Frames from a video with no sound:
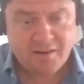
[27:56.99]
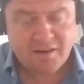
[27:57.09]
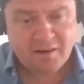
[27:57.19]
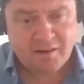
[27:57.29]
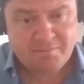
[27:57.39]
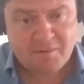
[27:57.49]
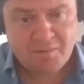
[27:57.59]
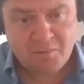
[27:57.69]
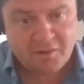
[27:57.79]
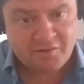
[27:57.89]

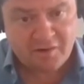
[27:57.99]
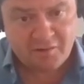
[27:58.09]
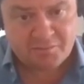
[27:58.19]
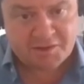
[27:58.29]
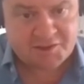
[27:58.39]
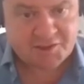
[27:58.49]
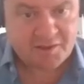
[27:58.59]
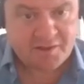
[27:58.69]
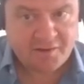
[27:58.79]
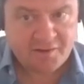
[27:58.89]
and we're still on this journey.